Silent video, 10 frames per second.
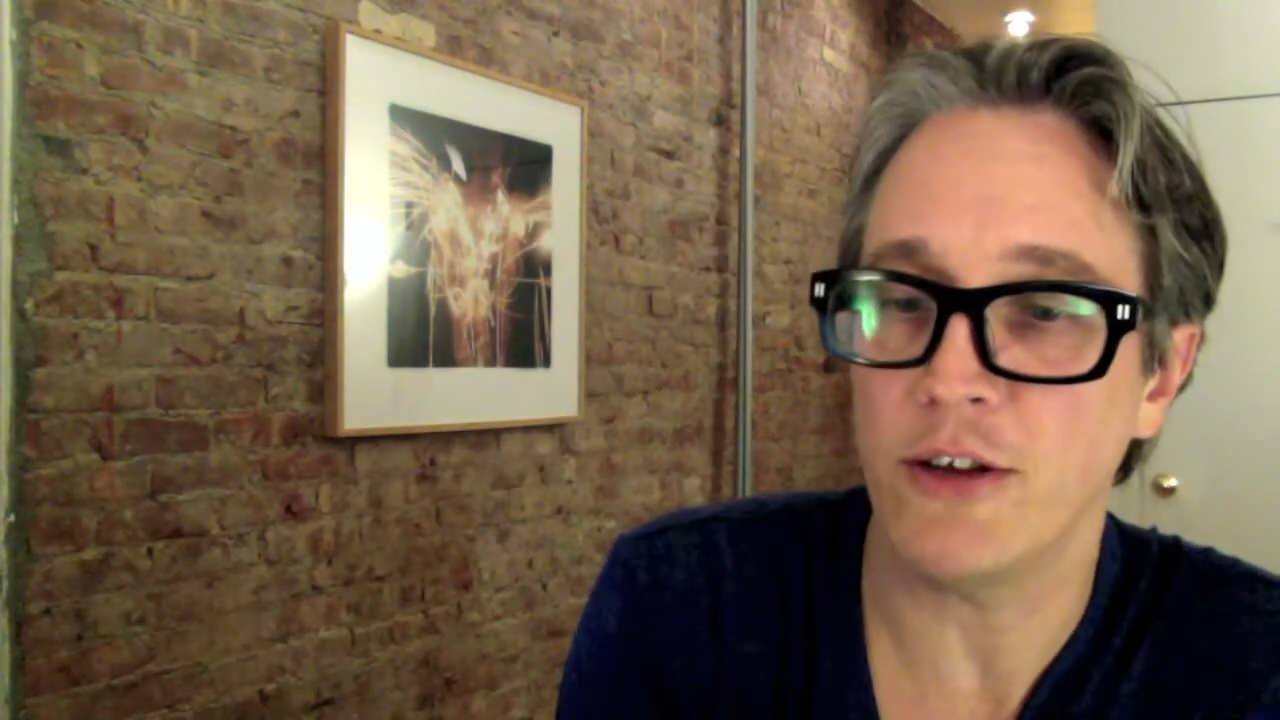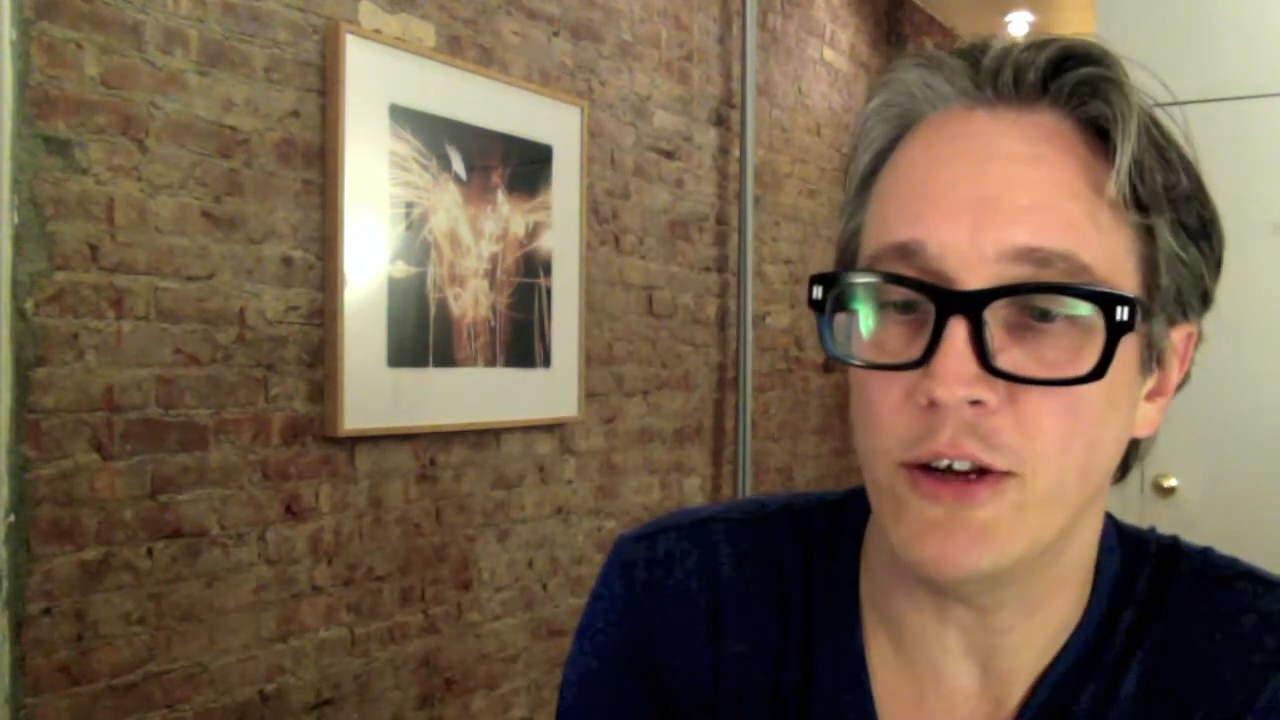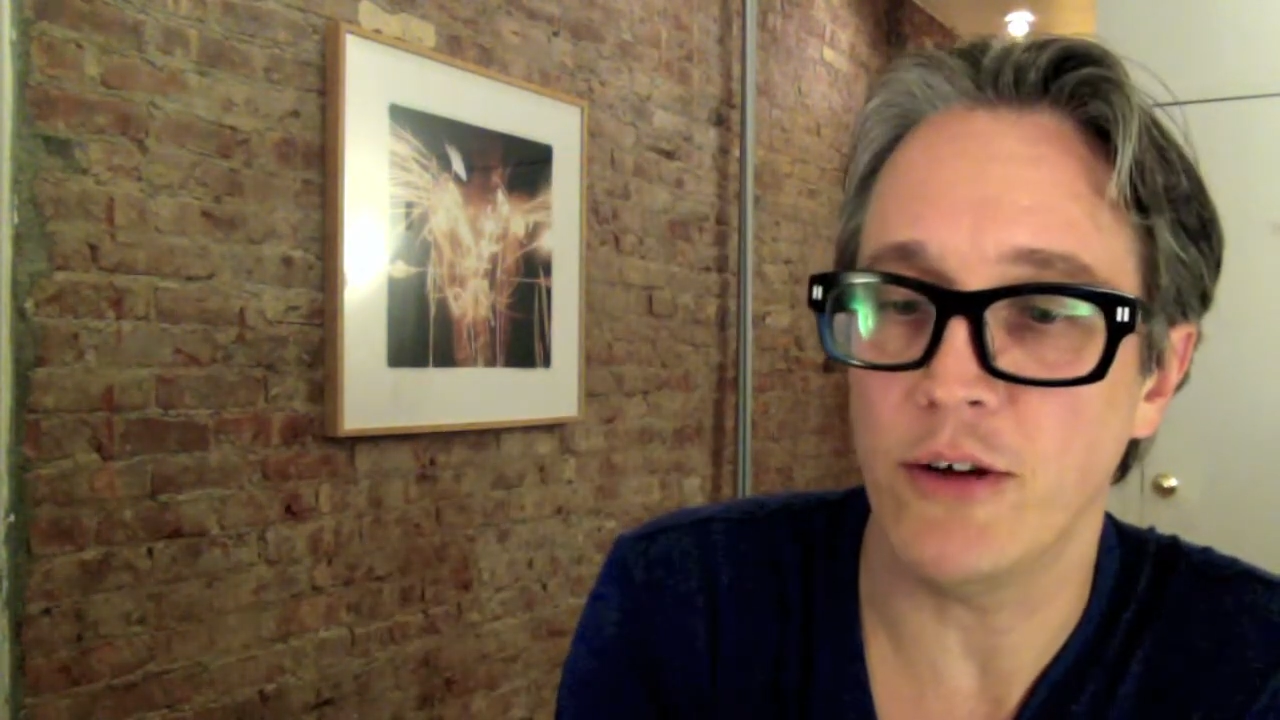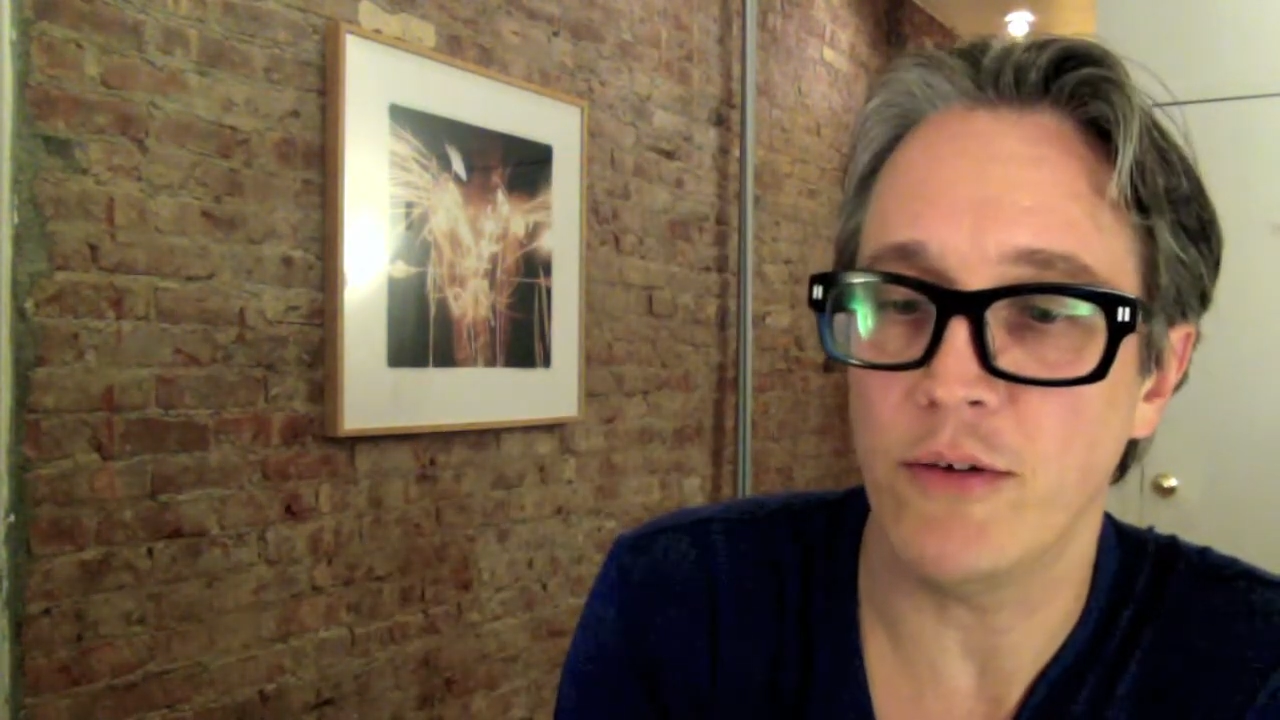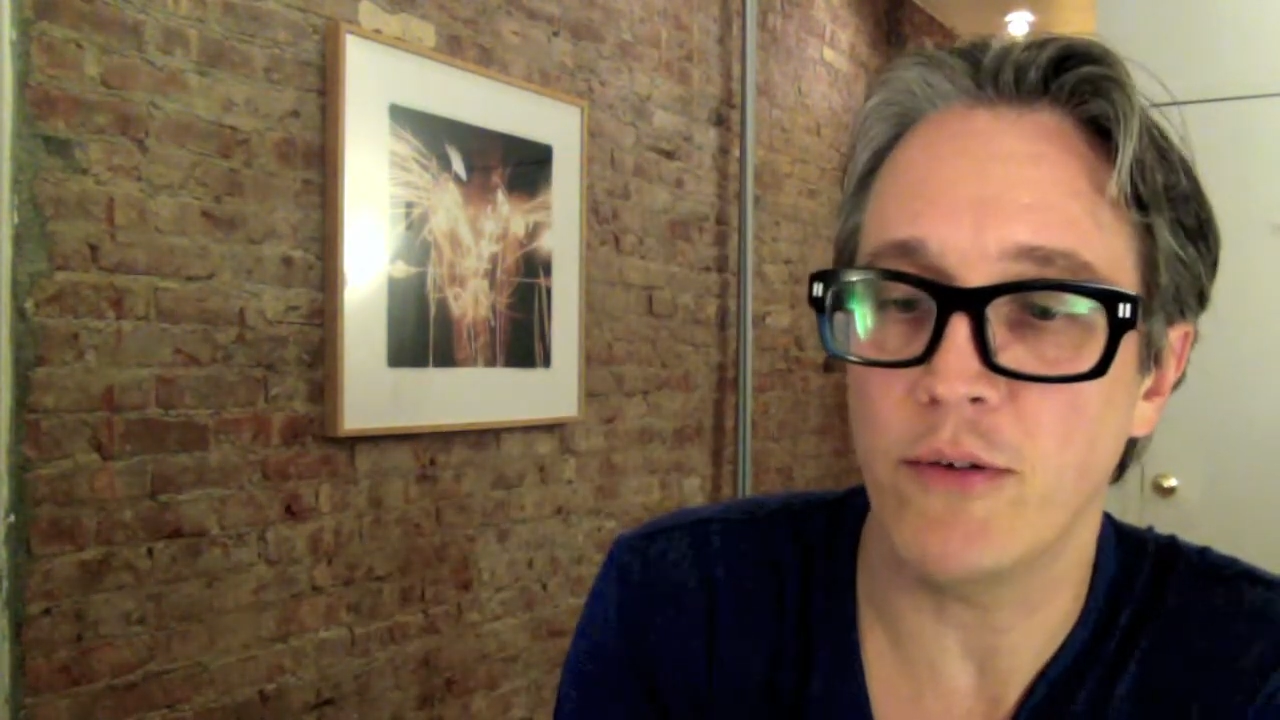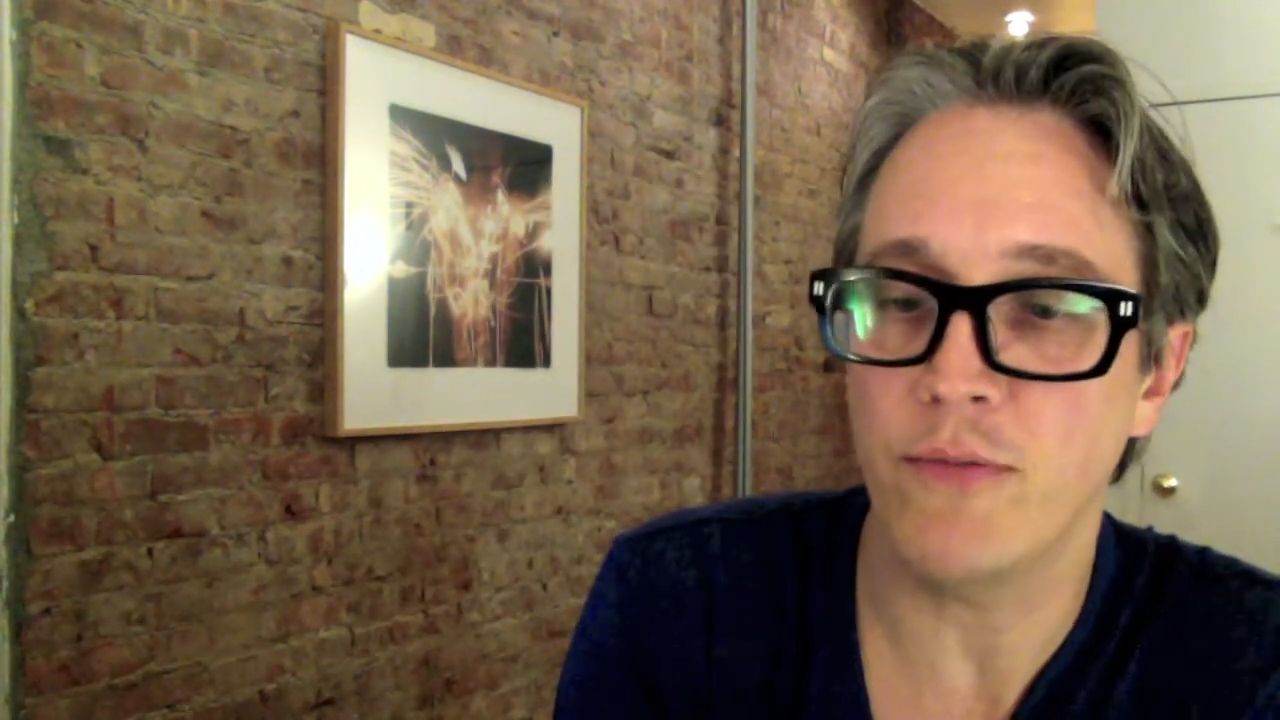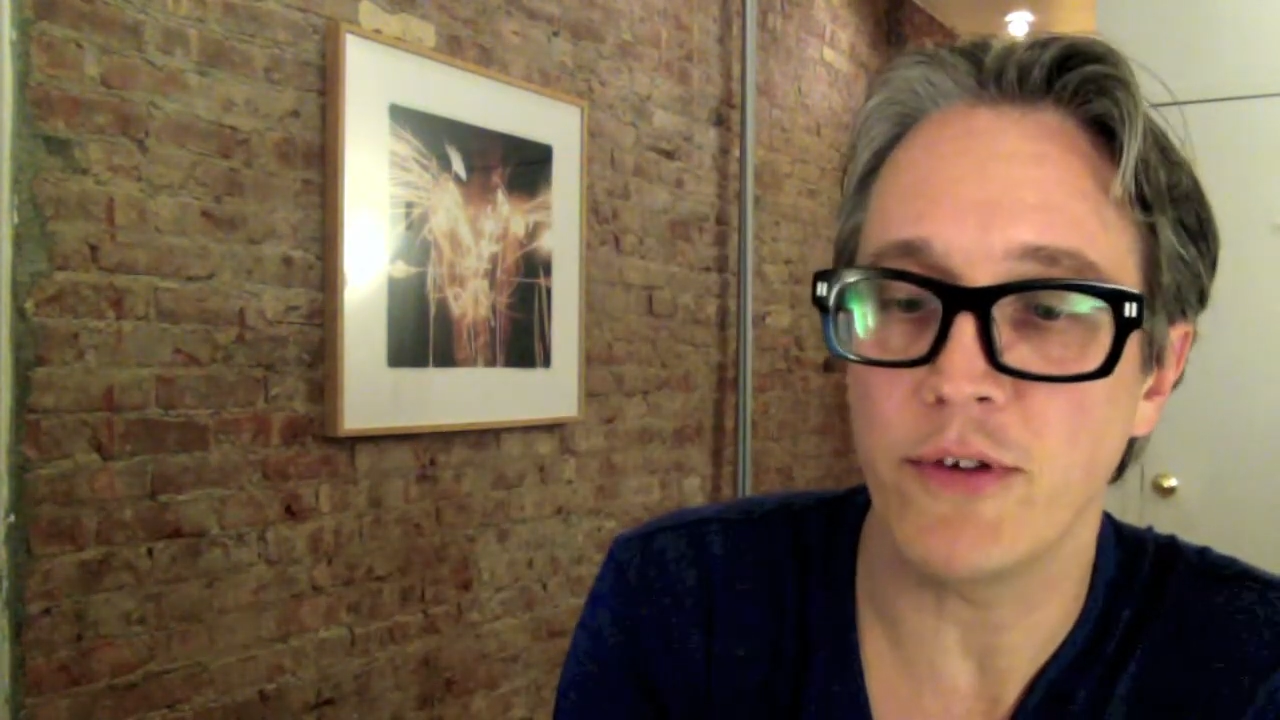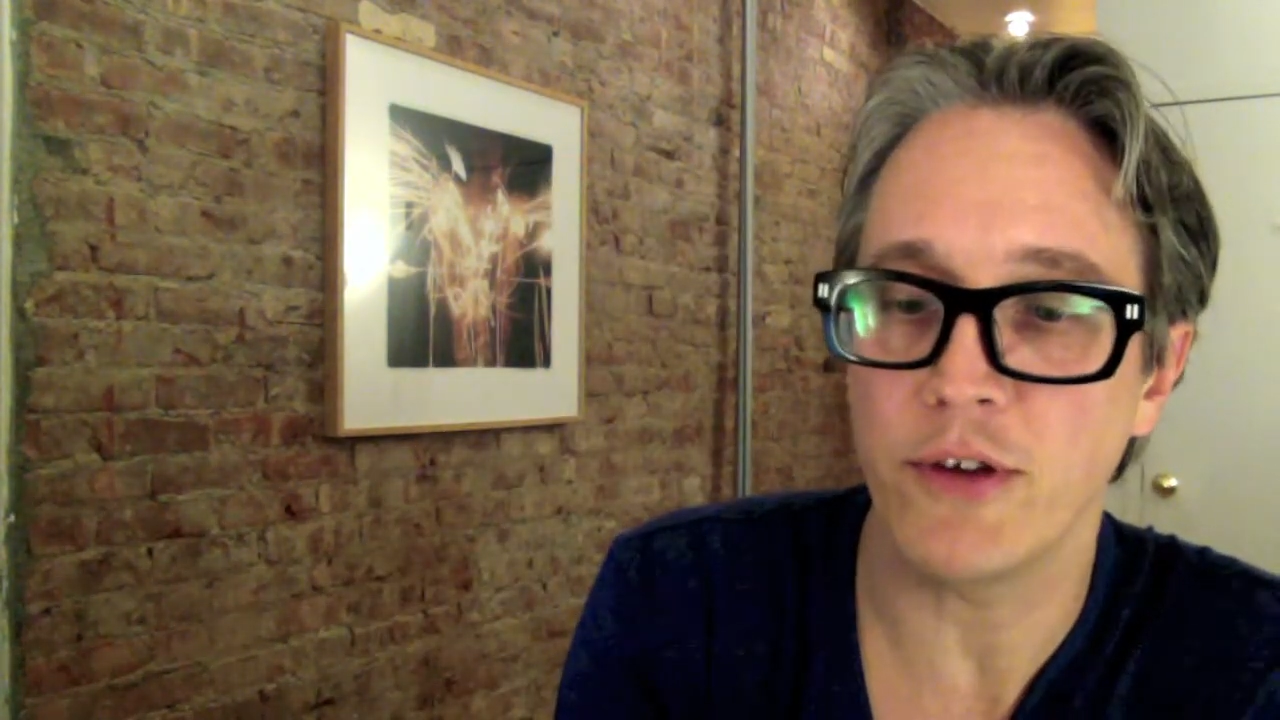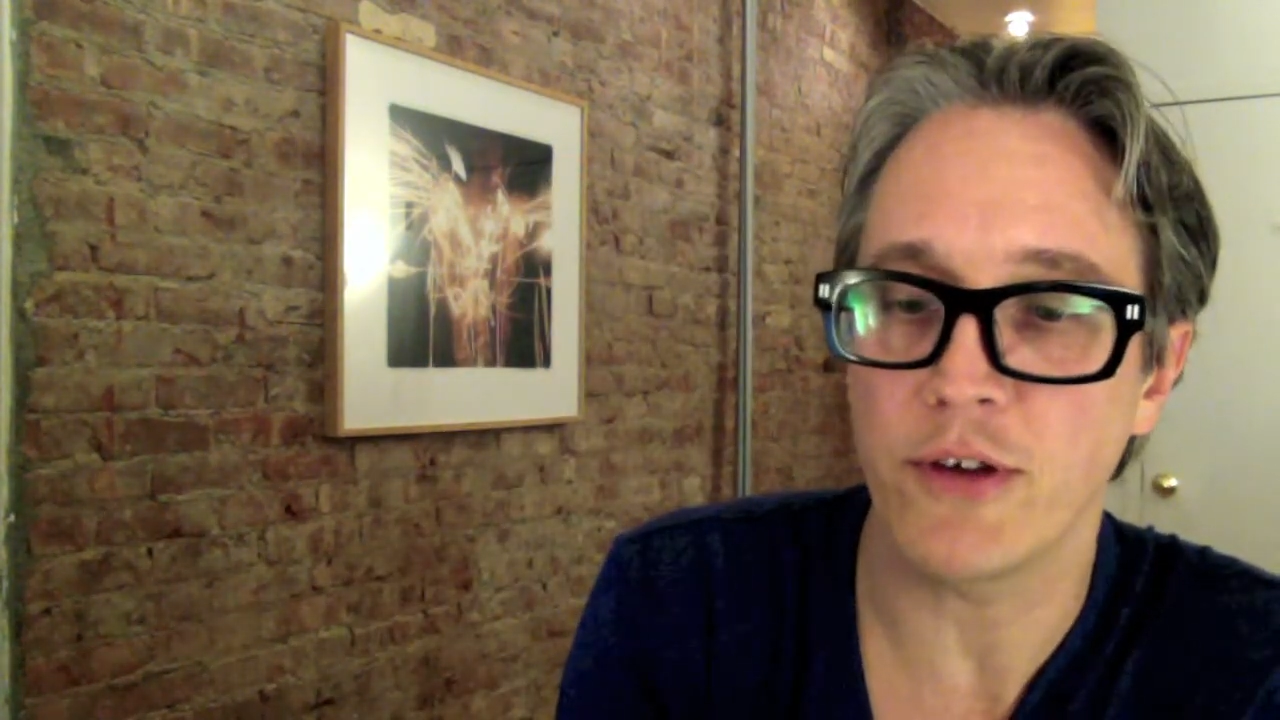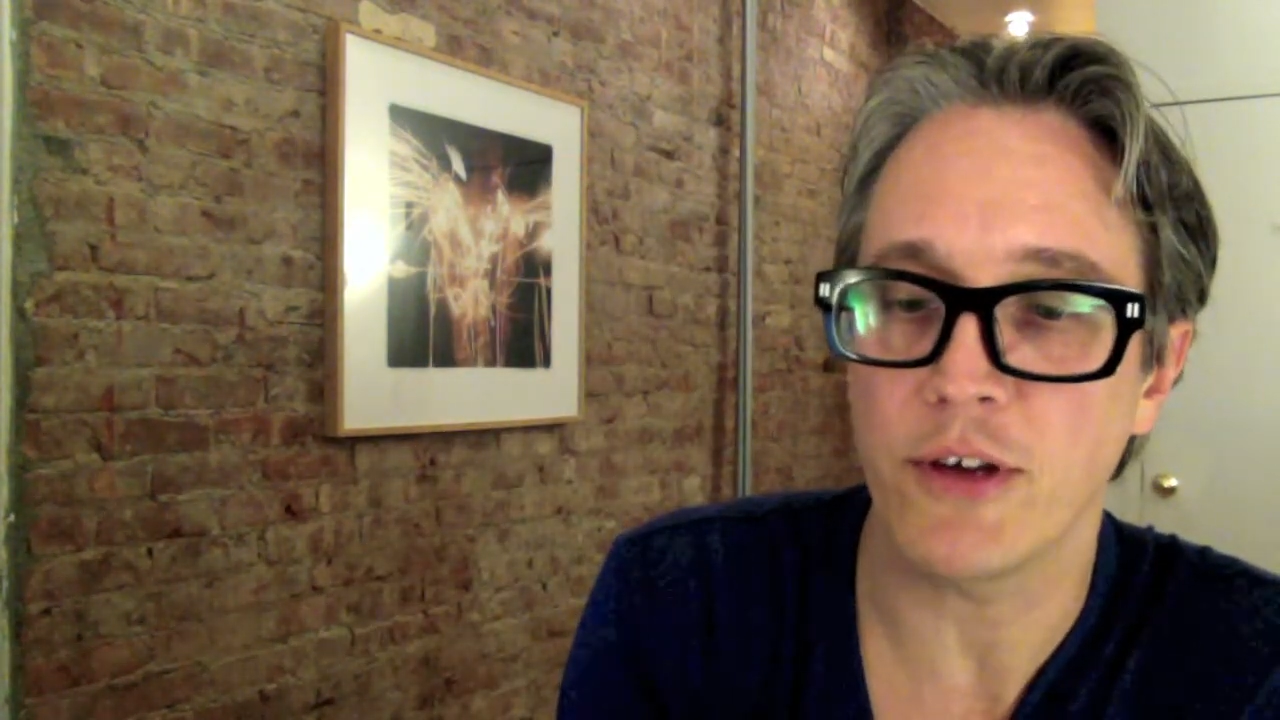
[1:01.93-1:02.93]
you know,
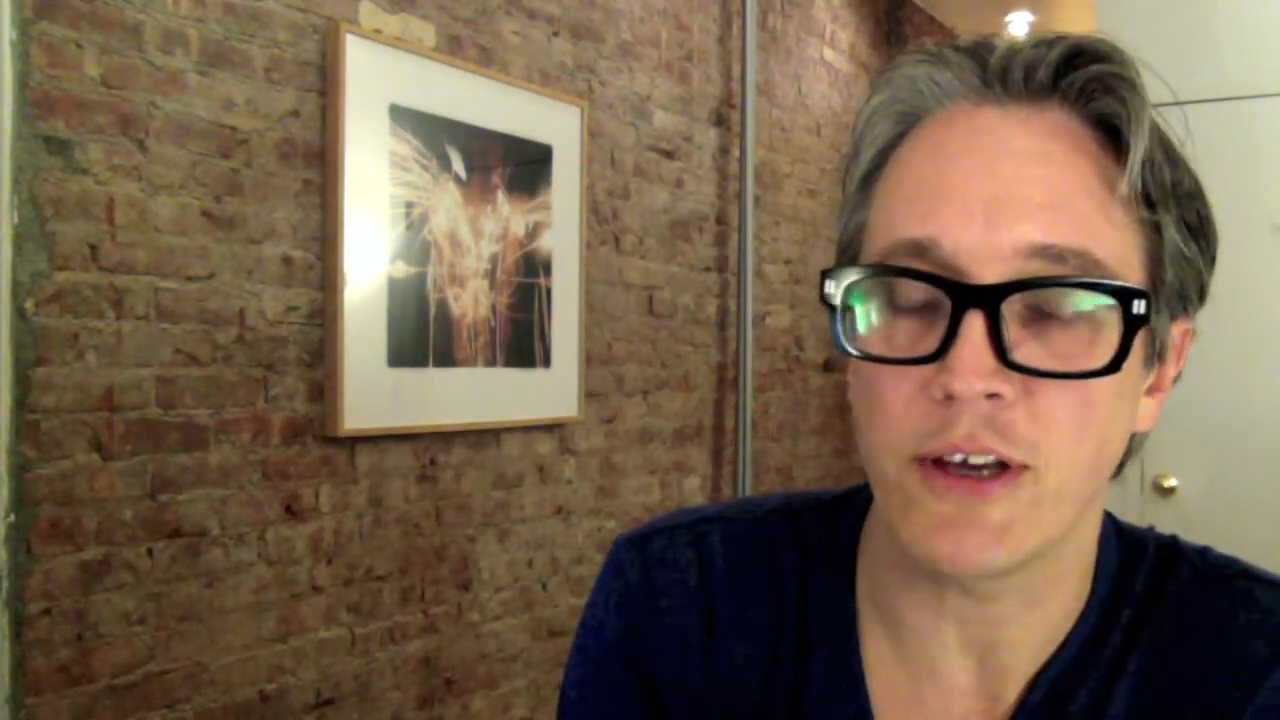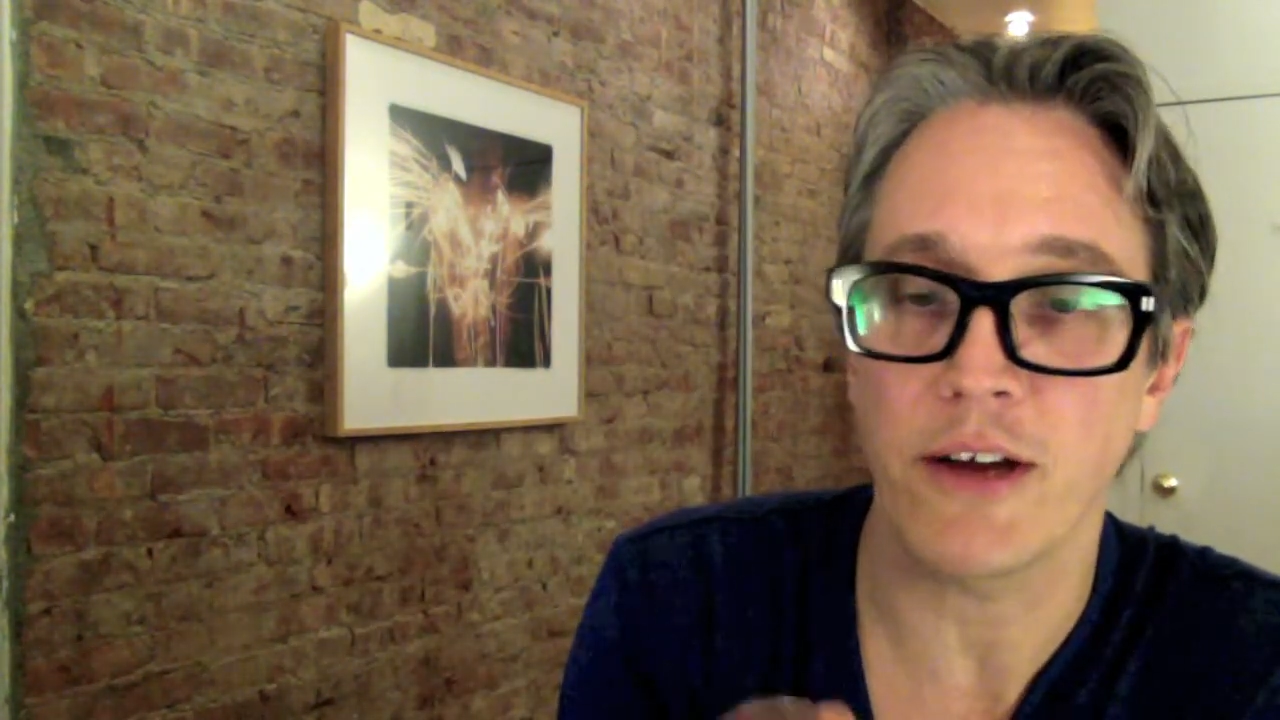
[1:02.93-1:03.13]
hopefully you can